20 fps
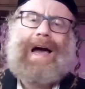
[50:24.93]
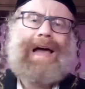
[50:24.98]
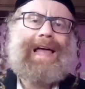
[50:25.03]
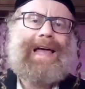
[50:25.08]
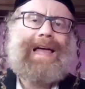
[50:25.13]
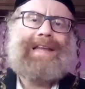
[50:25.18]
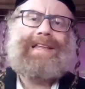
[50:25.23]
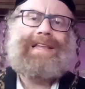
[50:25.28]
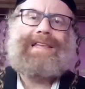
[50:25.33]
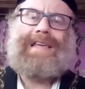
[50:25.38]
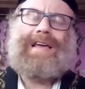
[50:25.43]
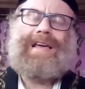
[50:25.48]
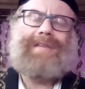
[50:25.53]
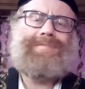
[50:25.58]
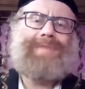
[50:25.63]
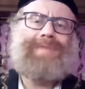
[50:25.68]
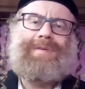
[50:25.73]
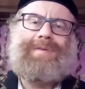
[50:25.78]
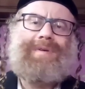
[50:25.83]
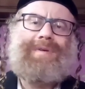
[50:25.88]
donated... I, I didn't get...
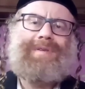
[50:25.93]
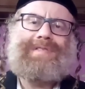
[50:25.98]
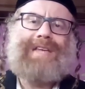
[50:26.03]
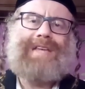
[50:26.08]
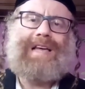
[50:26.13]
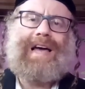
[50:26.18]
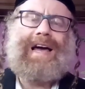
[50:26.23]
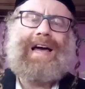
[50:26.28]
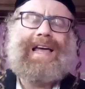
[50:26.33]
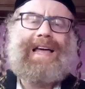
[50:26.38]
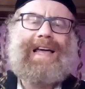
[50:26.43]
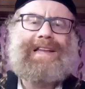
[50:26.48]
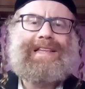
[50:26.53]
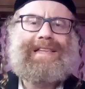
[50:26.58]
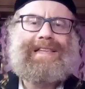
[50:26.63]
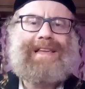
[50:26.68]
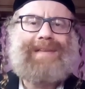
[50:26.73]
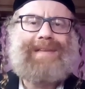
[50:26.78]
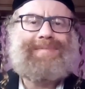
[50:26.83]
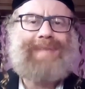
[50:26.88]
I'm sorry. I, I
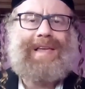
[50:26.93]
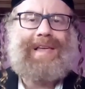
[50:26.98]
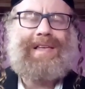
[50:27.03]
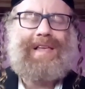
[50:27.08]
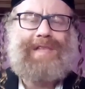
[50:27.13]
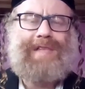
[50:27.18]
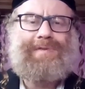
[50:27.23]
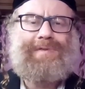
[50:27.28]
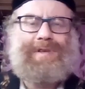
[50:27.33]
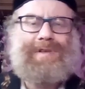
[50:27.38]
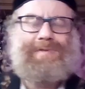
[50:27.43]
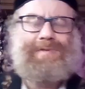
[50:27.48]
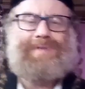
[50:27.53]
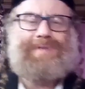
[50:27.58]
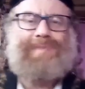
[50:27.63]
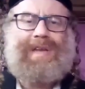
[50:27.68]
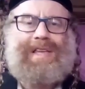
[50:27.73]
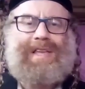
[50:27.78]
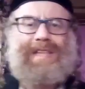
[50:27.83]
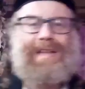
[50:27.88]
didn't get... It, it
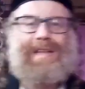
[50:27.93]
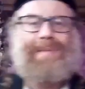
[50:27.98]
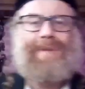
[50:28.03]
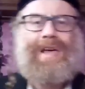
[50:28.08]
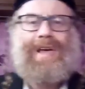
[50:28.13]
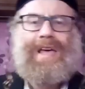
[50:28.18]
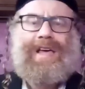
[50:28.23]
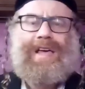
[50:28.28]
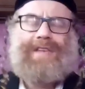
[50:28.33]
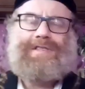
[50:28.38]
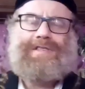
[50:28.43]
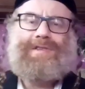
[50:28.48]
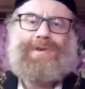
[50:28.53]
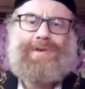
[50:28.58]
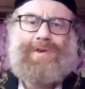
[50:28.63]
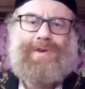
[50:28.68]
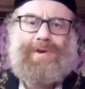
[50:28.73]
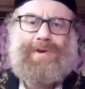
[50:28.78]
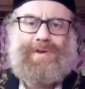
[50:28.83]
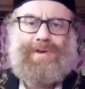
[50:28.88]
was breaking up.
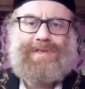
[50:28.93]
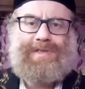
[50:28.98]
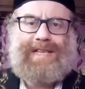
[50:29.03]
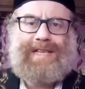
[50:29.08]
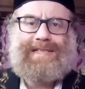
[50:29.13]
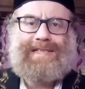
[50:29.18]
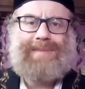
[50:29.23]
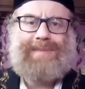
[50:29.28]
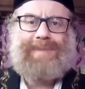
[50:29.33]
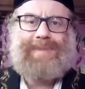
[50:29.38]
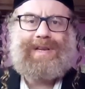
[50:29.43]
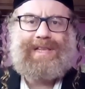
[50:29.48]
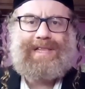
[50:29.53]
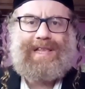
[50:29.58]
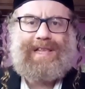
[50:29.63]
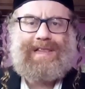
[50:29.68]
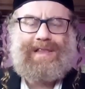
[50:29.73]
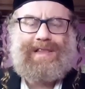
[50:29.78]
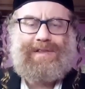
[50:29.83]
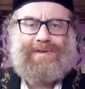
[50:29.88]
So you, you send somebody
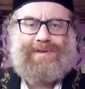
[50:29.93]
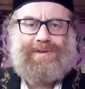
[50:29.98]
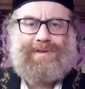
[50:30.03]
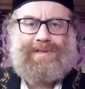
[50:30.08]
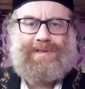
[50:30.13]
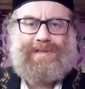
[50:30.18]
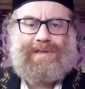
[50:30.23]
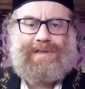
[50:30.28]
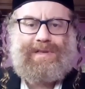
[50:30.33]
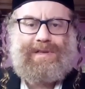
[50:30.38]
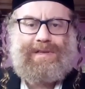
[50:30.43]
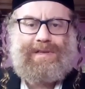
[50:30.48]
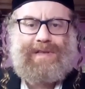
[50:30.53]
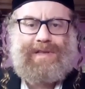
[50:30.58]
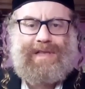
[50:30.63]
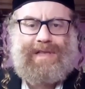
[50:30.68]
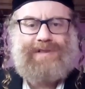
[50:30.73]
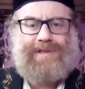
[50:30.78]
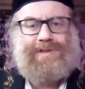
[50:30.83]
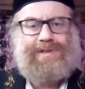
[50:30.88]
the, to
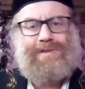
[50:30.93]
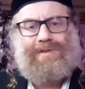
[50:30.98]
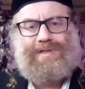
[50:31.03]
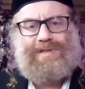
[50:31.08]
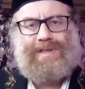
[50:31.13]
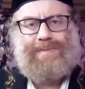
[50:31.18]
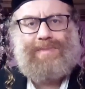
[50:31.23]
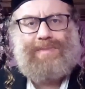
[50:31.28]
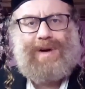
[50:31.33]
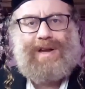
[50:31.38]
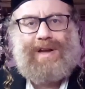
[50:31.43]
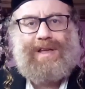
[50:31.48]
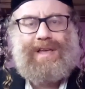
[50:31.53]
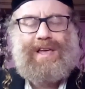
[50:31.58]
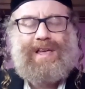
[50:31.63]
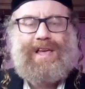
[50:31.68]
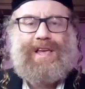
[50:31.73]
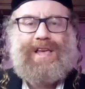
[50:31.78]
donation to somebody.